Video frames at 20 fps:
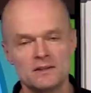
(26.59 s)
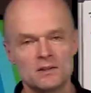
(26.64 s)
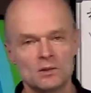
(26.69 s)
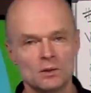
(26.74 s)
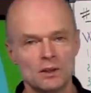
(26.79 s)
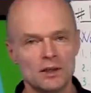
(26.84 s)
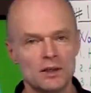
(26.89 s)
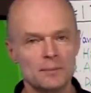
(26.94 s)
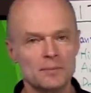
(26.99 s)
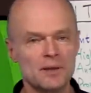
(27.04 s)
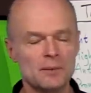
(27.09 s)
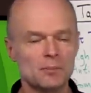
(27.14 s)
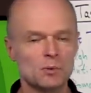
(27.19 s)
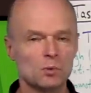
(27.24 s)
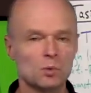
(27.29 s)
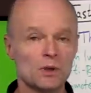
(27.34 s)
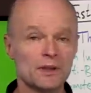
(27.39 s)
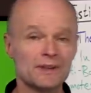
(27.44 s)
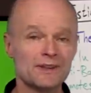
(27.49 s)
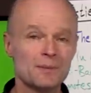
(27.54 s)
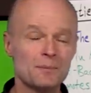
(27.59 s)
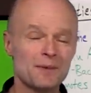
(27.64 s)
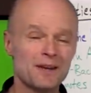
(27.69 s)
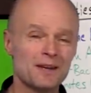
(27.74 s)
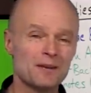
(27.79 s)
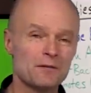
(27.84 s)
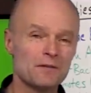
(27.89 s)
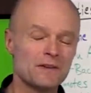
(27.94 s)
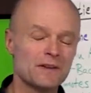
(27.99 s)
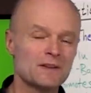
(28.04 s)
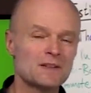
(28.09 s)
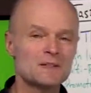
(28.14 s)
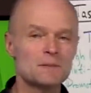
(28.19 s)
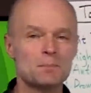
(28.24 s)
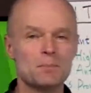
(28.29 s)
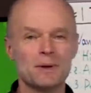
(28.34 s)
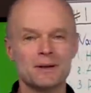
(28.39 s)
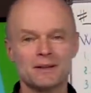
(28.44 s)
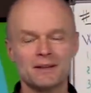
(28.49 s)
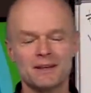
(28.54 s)
So a lot of people want the benefits,
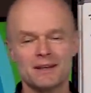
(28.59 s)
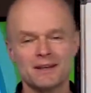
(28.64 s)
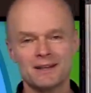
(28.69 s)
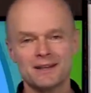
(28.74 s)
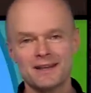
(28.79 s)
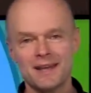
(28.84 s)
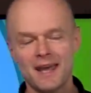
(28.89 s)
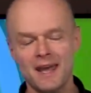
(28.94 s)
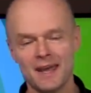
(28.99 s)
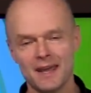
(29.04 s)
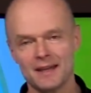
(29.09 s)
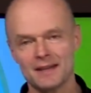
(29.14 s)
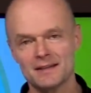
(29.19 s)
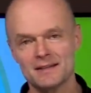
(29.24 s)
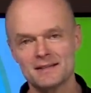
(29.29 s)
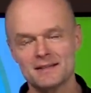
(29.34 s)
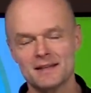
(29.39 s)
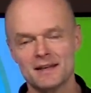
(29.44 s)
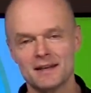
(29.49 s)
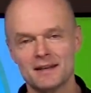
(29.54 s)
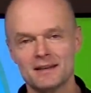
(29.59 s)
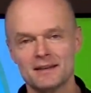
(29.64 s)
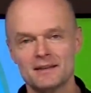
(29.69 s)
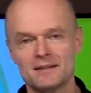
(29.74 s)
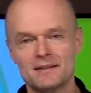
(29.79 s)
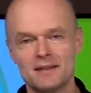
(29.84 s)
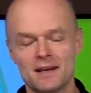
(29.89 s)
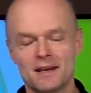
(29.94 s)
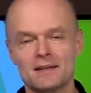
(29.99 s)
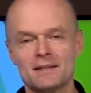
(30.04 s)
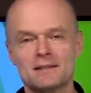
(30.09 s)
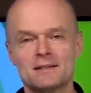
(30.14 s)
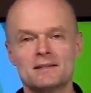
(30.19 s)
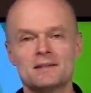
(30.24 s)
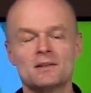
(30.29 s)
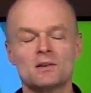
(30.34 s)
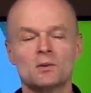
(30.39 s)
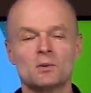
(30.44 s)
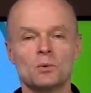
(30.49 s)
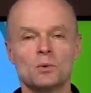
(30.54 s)
but they can't stand the taste.
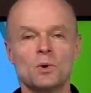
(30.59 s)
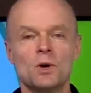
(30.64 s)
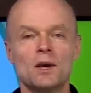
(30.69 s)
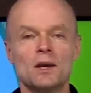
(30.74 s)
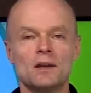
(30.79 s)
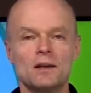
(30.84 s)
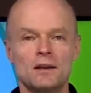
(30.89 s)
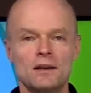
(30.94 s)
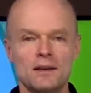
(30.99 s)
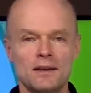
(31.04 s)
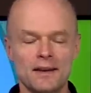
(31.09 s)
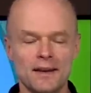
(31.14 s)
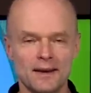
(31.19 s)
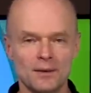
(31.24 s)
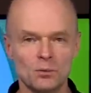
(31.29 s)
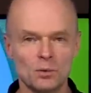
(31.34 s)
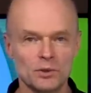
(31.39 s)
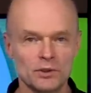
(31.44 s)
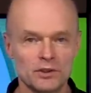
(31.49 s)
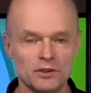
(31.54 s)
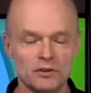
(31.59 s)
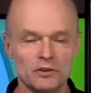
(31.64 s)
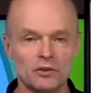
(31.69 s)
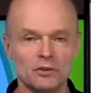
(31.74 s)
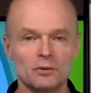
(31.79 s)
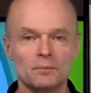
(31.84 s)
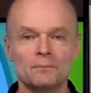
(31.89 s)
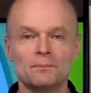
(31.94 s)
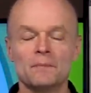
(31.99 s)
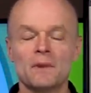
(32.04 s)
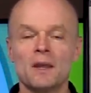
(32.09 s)
So now what do you do?